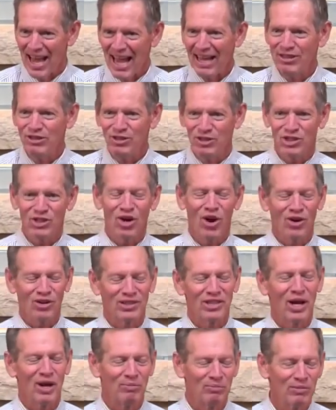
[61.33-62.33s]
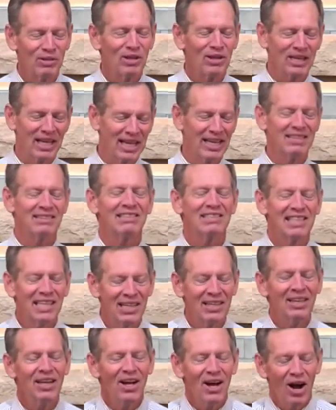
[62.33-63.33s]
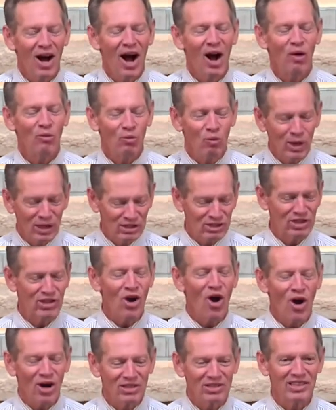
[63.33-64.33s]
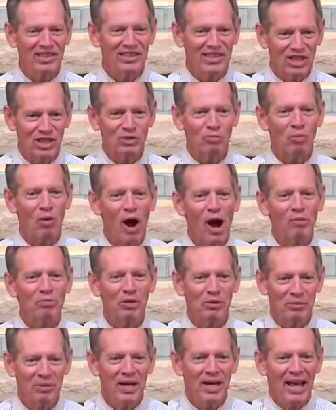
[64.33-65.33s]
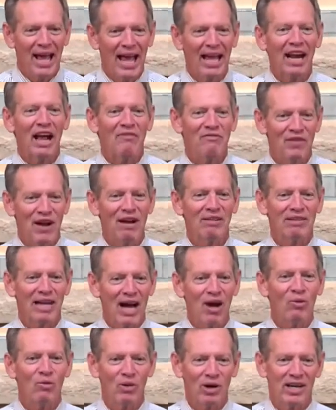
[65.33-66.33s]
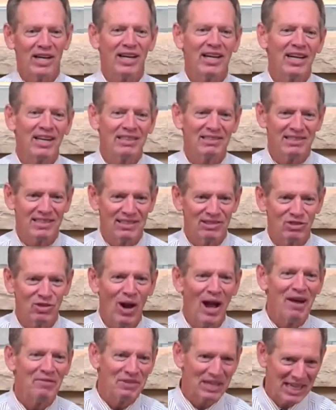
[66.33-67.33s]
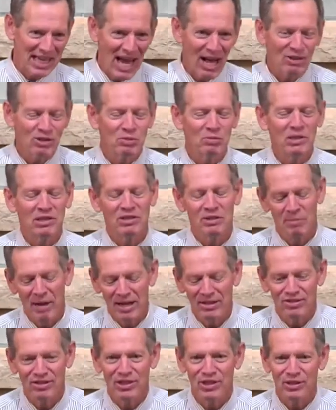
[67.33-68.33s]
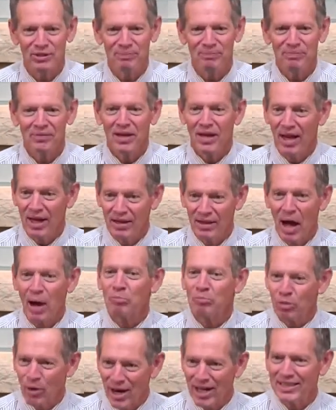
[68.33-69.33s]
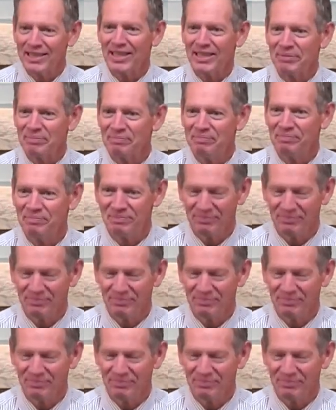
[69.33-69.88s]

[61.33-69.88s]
And you start looking and see what's causing this problem. And I found out what it is, and so I have an announcement to make to you. I'm pregnant.